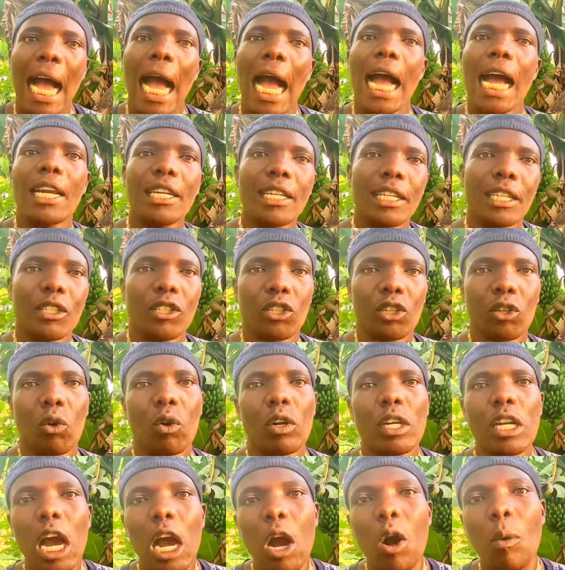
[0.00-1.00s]
and it's
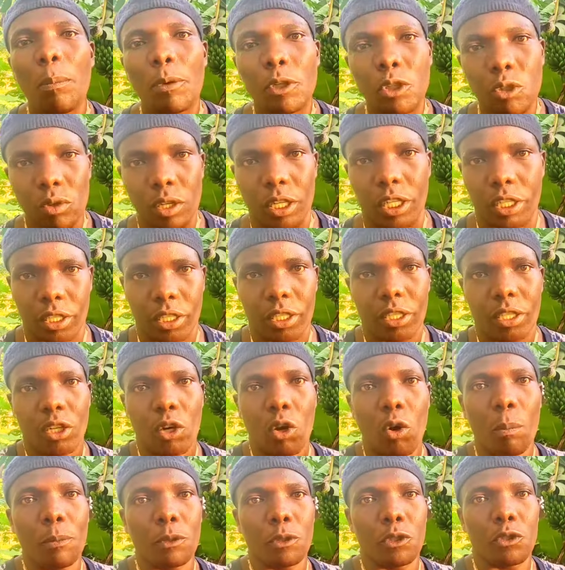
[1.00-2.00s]
called opportunity
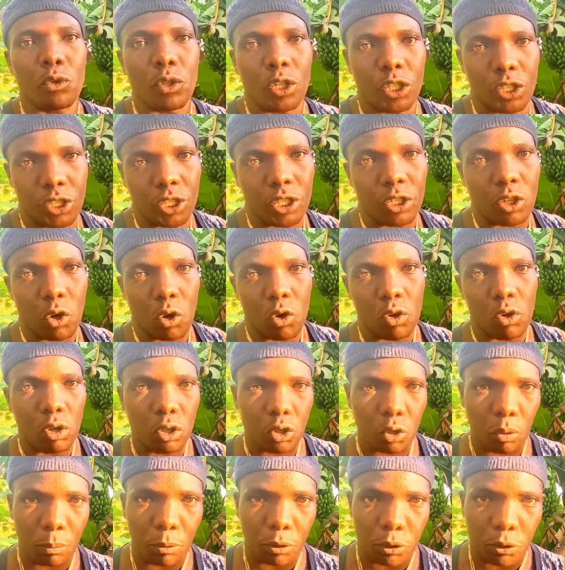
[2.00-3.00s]
opportunity or oh,
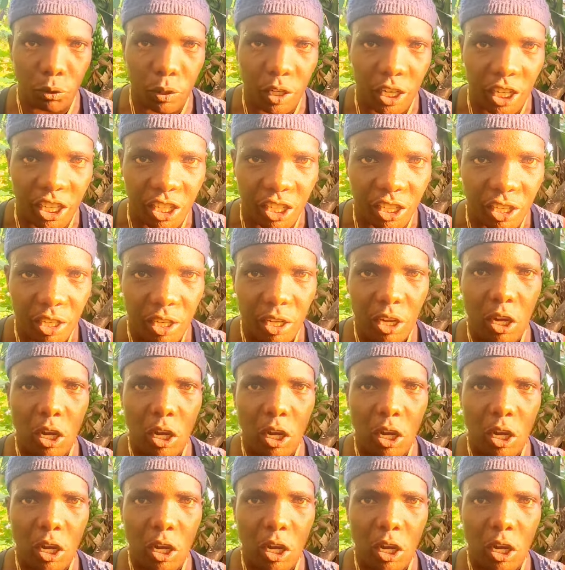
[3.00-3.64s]
not opportunity